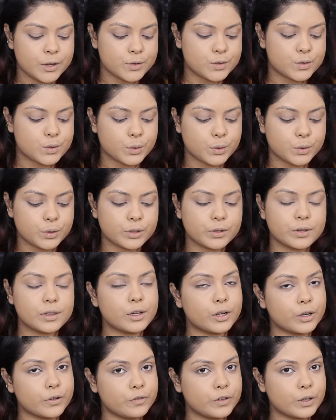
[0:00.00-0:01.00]
So a
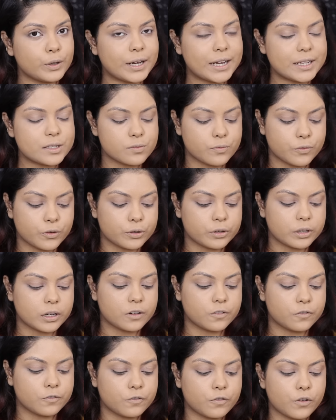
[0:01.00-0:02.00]
lot of you guys
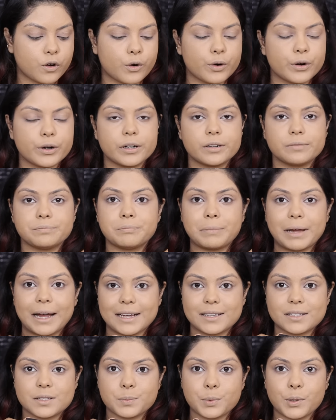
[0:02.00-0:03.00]
voted for
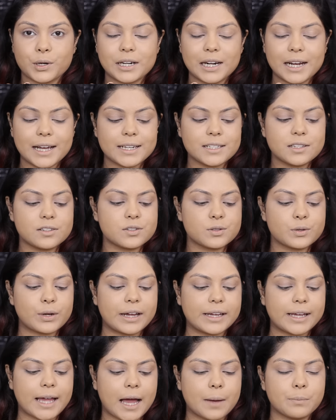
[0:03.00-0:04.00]
Pack Spotlight, so
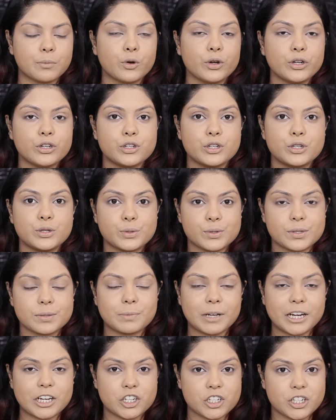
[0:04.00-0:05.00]
I am going to use
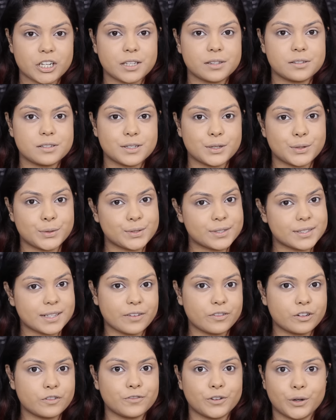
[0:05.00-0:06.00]
my shade
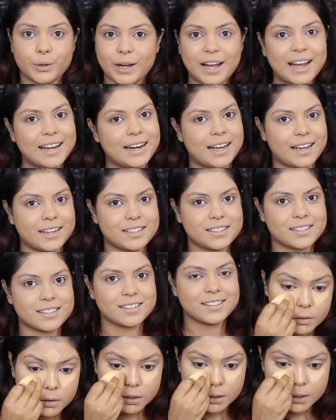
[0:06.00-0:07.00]
07 for highlight.
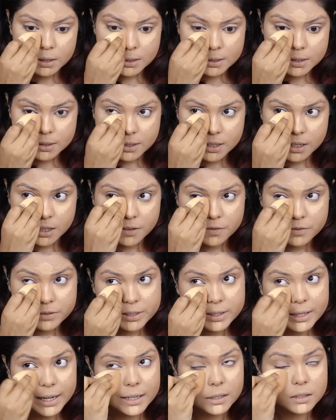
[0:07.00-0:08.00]
This
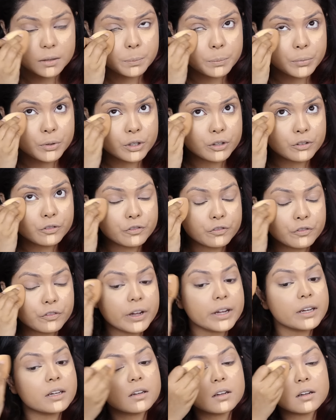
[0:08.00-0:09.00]
gives that
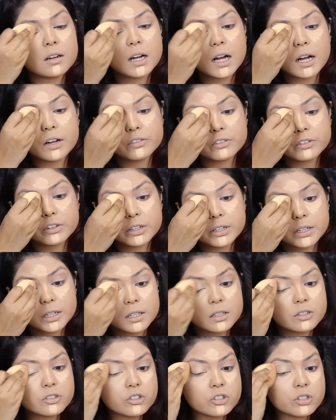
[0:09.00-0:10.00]
perfect
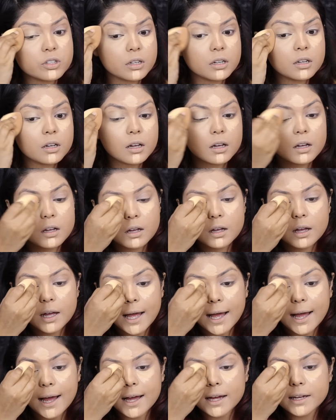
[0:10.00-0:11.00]
coverage
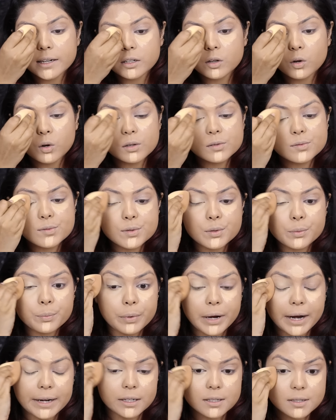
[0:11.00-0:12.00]
and also
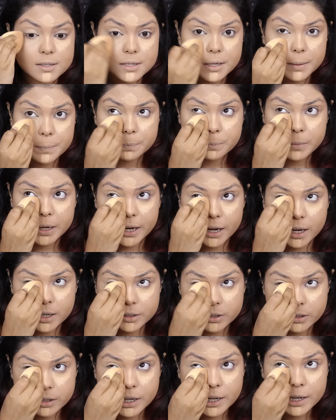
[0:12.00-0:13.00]
brightens up my
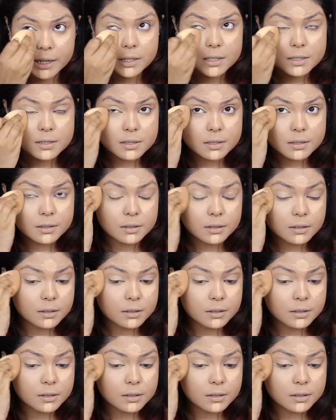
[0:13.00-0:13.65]
under eyes.